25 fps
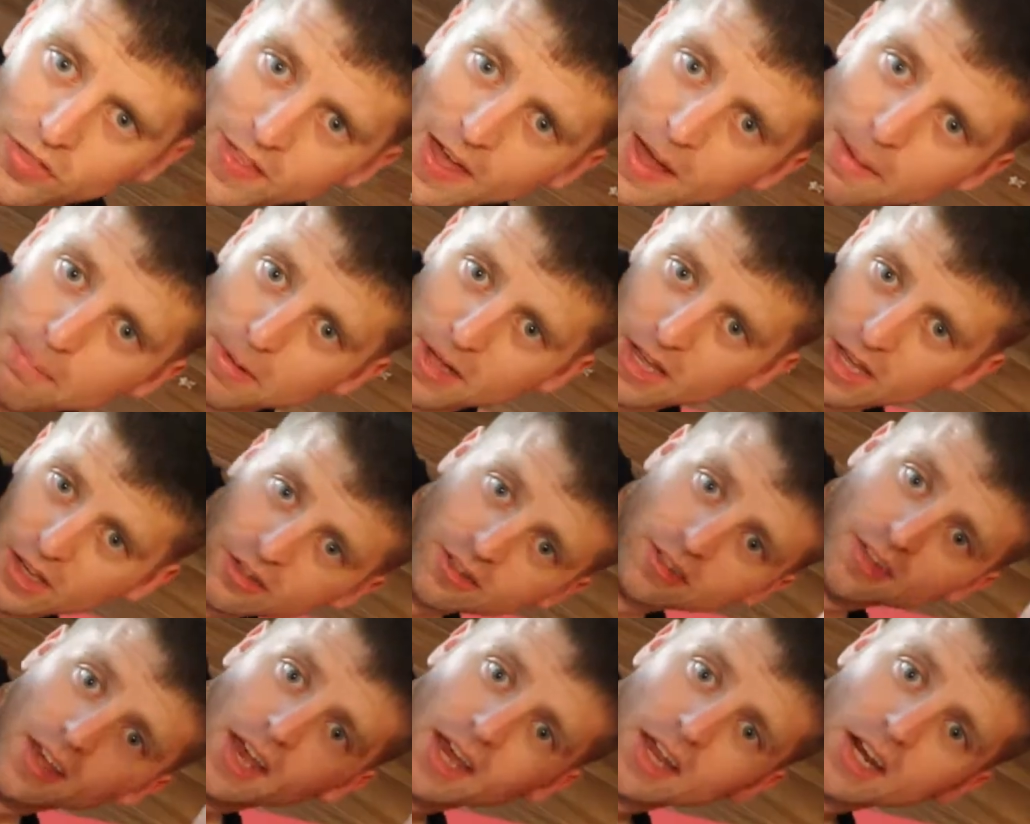that
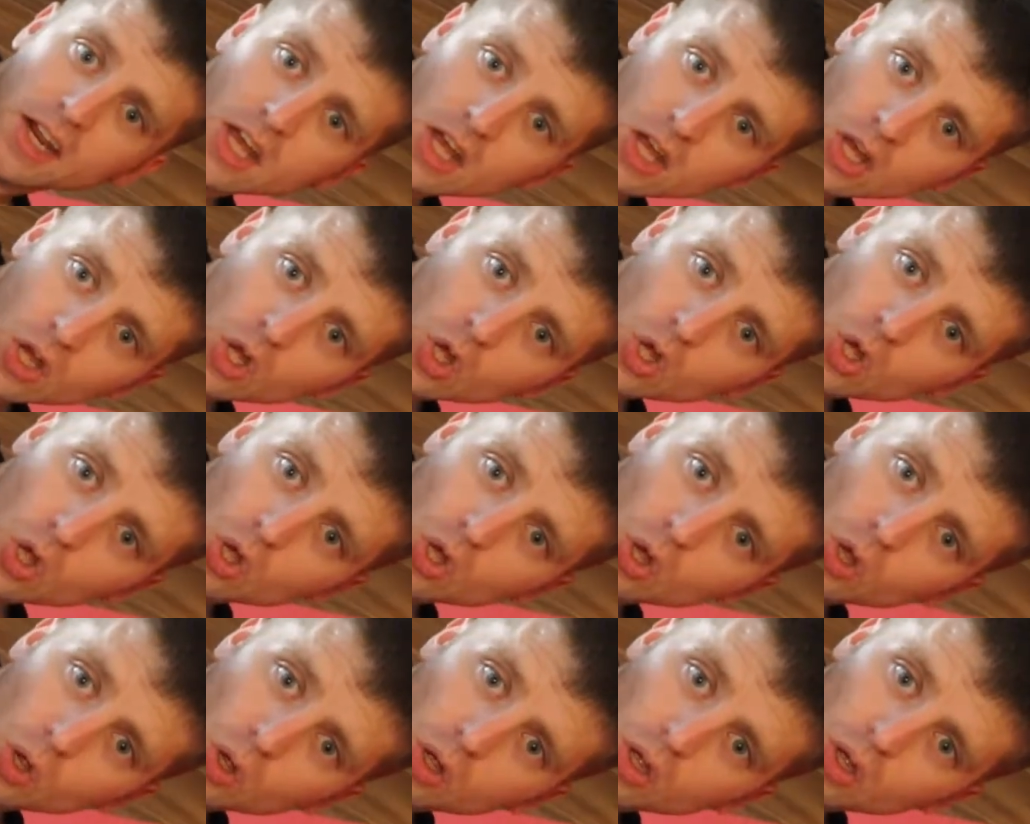being said,
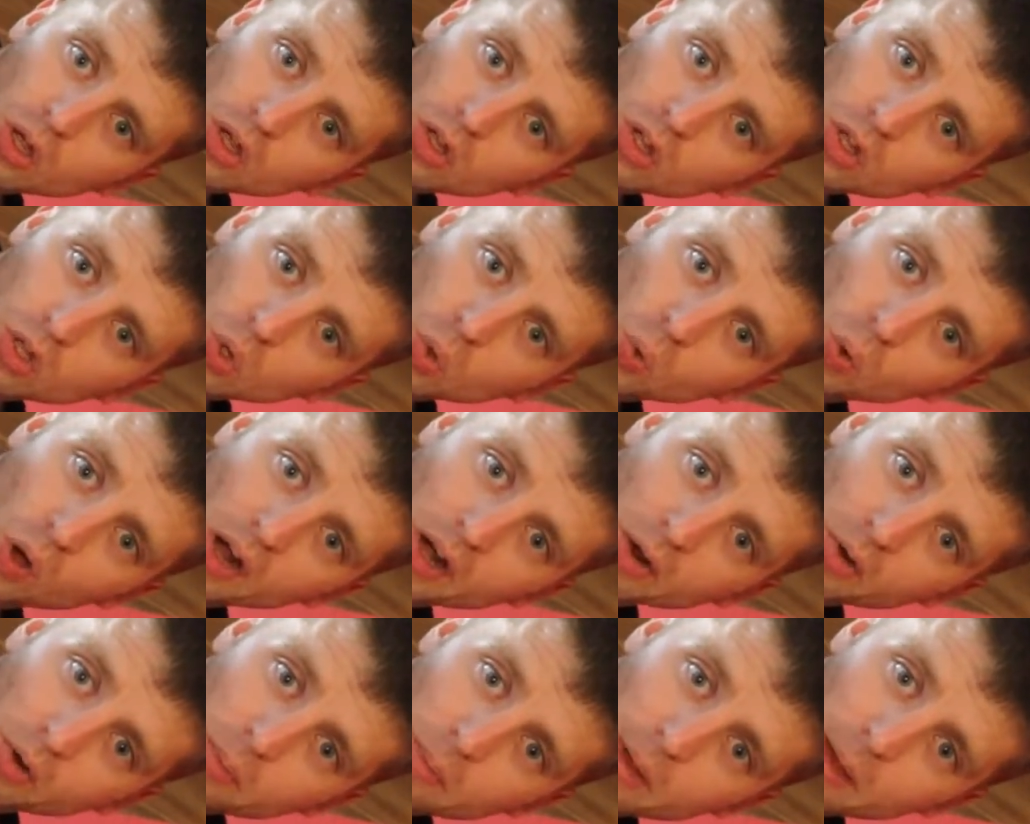you
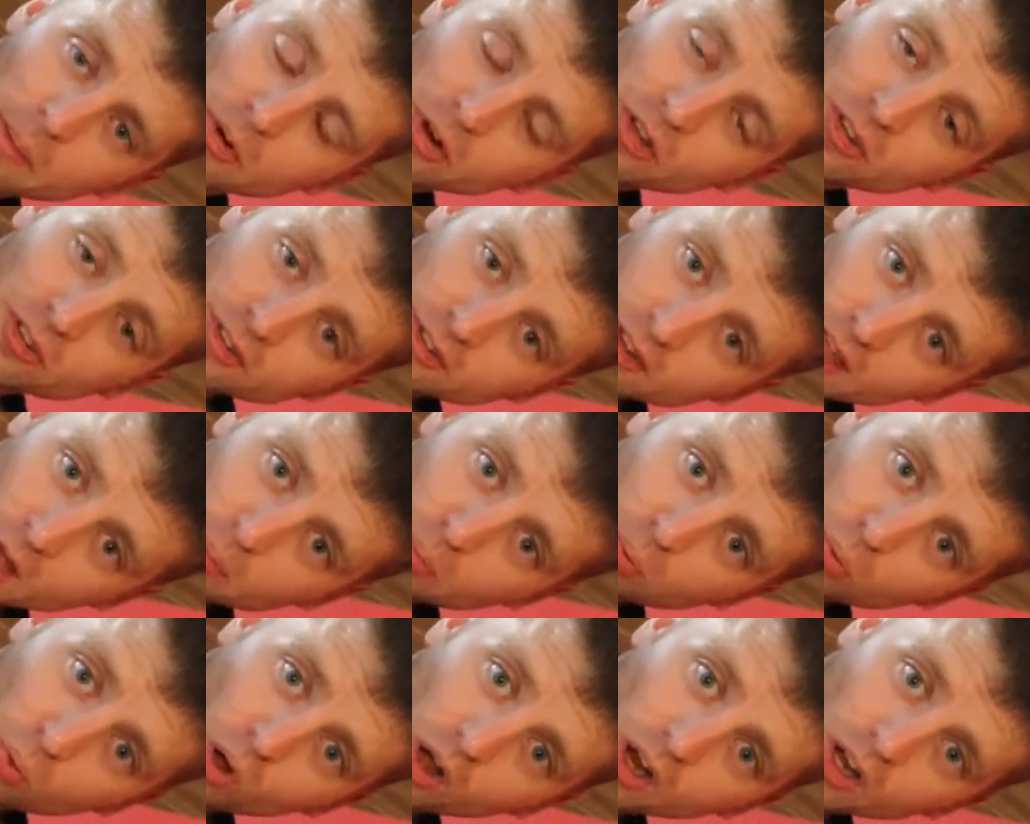want to remember
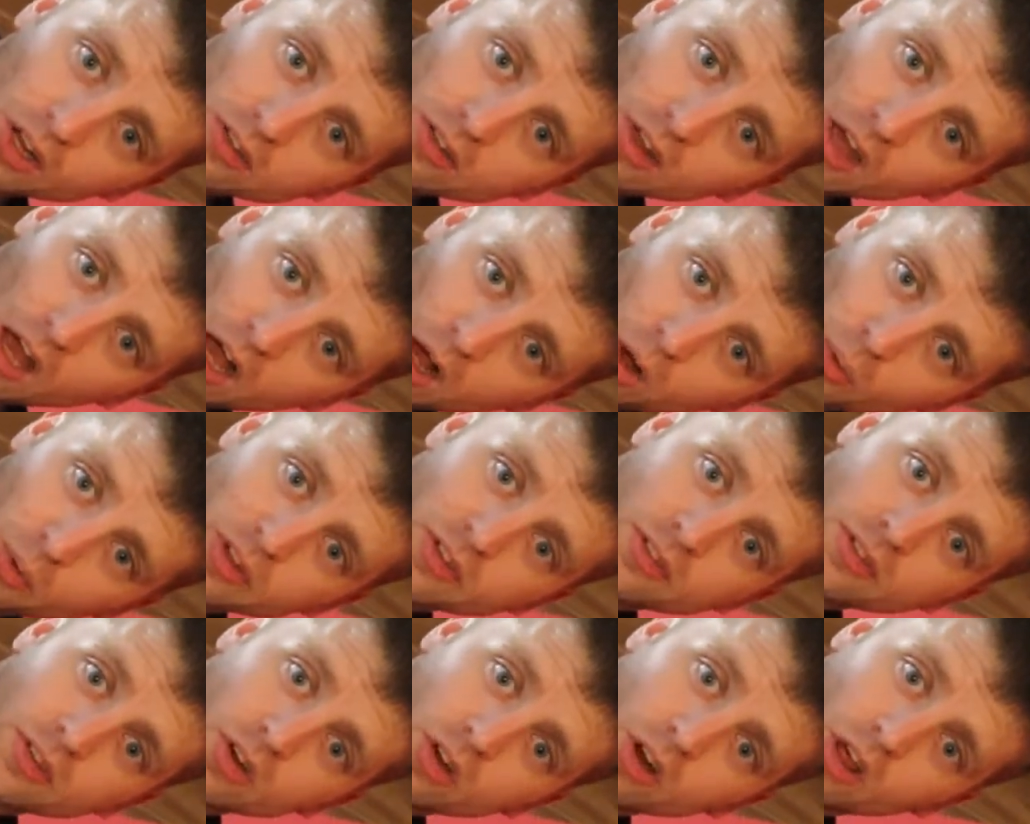step one is
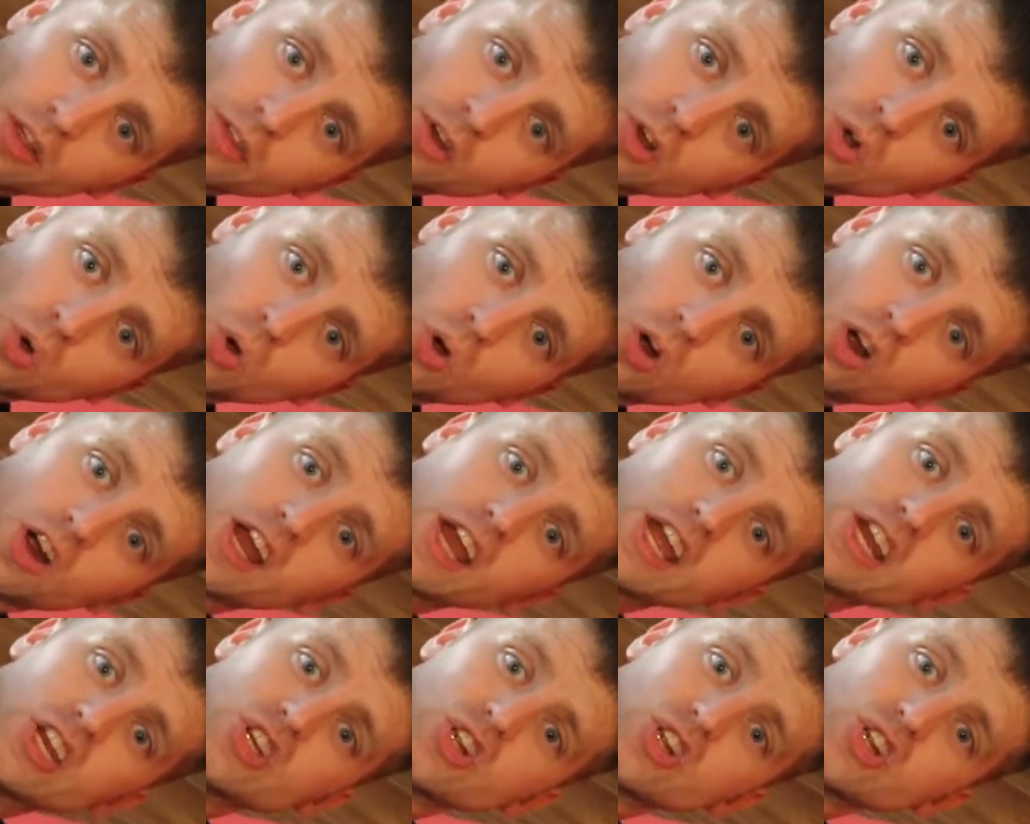always turn on the core,